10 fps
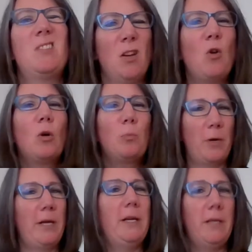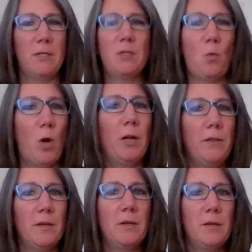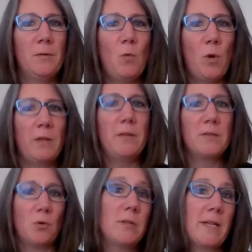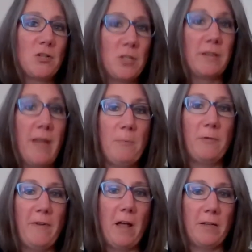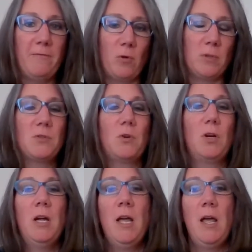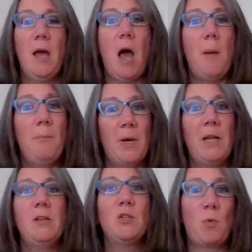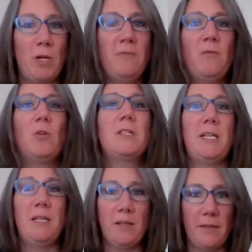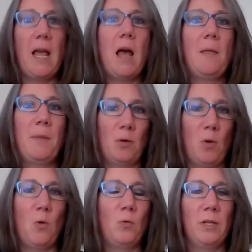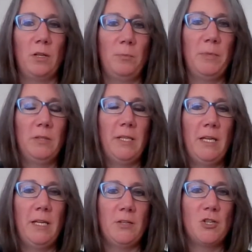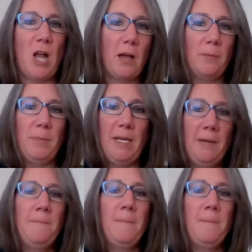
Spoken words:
incorporated into one of the stores, actually the Apple Valley Ford store. But in 2014, then they got their own little building in Shakopee.